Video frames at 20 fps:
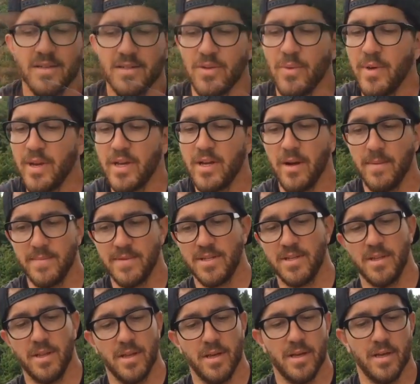So when it comes
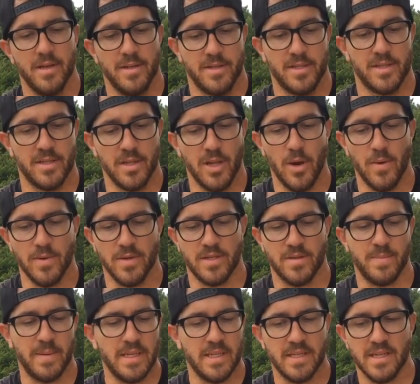to the slower
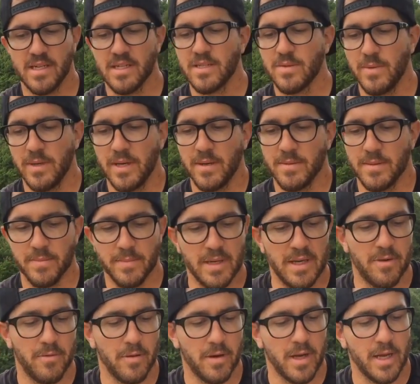speed discs, when it comes to
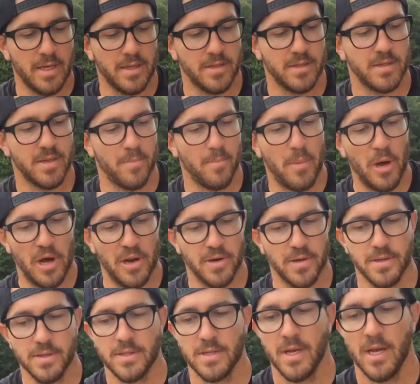mid-ranges and
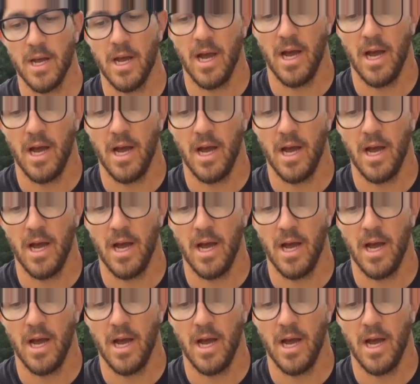putters,